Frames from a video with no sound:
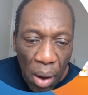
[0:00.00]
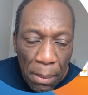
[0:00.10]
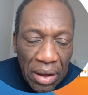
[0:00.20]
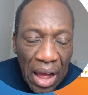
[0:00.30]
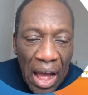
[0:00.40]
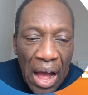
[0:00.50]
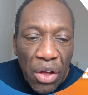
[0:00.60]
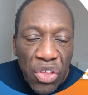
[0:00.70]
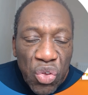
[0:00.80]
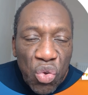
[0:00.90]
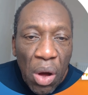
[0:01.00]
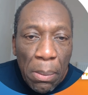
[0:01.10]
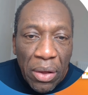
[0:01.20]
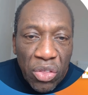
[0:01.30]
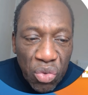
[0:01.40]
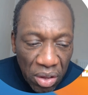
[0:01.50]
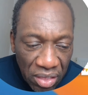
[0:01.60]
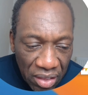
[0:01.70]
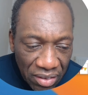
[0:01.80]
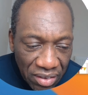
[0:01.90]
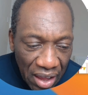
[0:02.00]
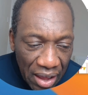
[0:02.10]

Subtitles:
about how you go about doing this,